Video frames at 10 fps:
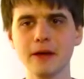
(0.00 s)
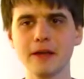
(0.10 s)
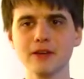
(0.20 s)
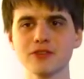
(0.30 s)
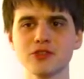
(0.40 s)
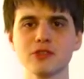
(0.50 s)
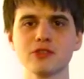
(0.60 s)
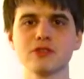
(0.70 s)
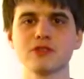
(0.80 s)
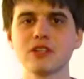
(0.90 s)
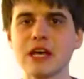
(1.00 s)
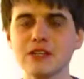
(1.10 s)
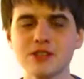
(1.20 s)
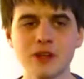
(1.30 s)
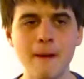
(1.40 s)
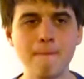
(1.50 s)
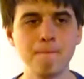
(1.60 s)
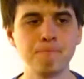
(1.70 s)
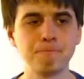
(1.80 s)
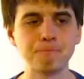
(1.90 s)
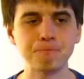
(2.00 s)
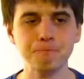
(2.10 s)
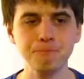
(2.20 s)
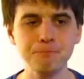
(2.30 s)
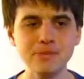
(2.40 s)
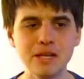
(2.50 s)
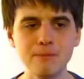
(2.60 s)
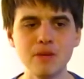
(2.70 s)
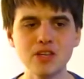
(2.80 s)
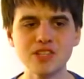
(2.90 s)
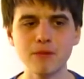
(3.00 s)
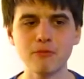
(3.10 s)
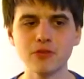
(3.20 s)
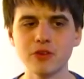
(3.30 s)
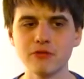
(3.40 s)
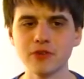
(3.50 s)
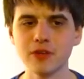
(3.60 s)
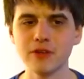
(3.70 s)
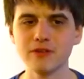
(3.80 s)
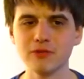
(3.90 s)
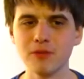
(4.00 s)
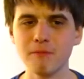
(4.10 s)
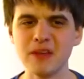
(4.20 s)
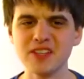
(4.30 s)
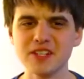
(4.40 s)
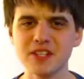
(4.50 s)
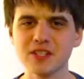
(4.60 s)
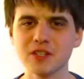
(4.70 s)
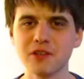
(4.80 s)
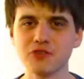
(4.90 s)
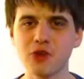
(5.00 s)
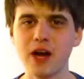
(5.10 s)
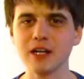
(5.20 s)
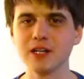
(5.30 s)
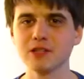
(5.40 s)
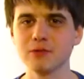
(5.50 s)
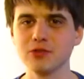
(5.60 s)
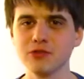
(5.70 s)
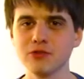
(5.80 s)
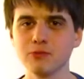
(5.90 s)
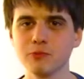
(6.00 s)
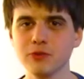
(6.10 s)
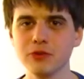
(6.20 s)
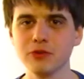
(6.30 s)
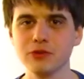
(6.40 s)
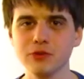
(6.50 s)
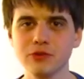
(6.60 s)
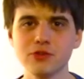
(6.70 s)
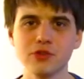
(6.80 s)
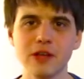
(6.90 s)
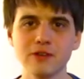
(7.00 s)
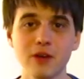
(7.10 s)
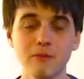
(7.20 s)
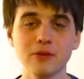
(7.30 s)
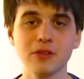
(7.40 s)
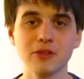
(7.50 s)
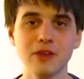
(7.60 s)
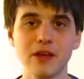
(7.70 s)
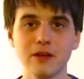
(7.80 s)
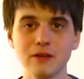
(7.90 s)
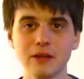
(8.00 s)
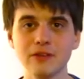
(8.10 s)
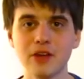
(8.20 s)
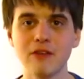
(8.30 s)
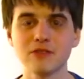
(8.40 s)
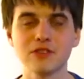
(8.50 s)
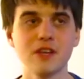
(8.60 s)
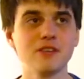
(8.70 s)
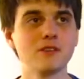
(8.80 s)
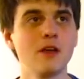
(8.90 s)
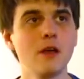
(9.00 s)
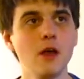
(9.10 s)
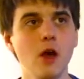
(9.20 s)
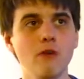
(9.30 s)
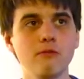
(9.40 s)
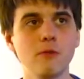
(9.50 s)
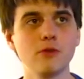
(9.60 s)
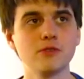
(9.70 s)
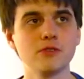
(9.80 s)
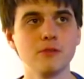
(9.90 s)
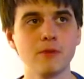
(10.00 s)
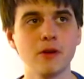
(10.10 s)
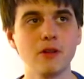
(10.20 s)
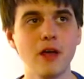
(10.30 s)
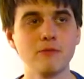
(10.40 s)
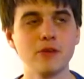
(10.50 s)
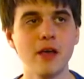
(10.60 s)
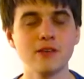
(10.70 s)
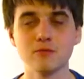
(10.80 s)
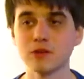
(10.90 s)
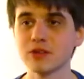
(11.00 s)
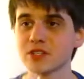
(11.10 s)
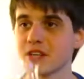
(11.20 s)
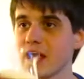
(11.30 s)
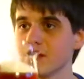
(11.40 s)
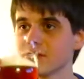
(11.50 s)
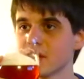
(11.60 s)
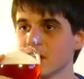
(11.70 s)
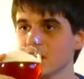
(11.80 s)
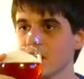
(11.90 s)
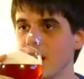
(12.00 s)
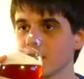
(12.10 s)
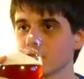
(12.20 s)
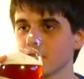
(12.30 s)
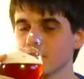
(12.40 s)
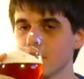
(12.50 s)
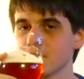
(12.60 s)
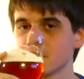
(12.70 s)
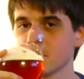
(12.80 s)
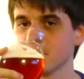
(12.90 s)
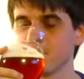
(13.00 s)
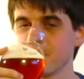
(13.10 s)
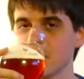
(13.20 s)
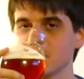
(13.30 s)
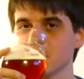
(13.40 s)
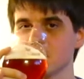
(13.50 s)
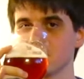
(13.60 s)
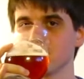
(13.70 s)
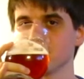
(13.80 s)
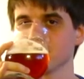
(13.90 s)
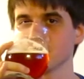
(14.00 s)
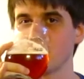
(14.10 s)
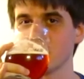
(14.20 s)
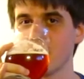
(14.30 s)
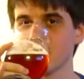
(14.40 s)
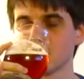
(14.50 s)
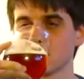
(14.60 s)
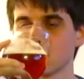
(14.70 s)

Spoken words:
I guess, taste makes up for the bitterness and the dryness, which you usually end up in the aftertaste of most Imperial IPAs. But in this case, I don't really notice it, at least not yet.